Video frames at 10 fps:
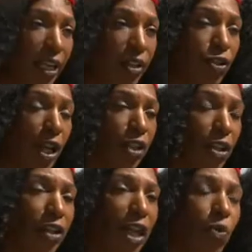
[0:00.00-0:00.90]
has changed.
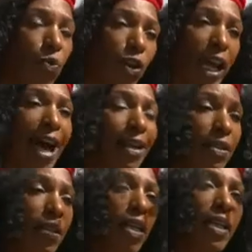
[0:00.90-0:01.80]
I think what it has
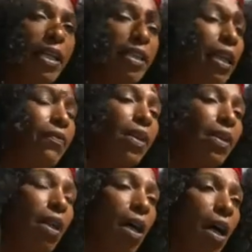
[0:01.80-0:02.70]
done, it's
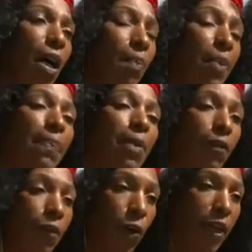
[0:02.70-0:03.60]
given people a
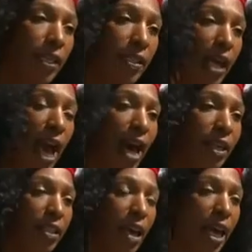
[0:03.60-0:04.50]
voice
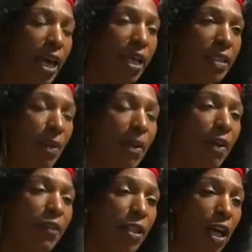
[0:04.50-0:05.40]
and it's people
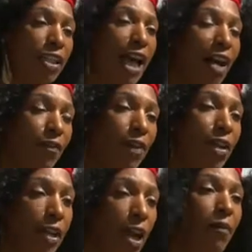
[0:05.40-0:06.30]
have started to have very
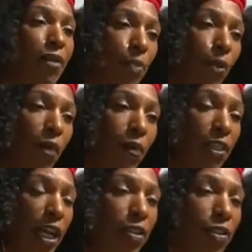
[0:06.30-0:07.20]
uncomfortable
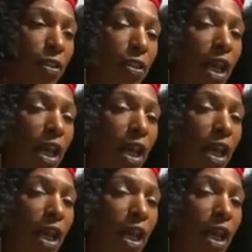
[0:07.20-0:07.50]
conversations.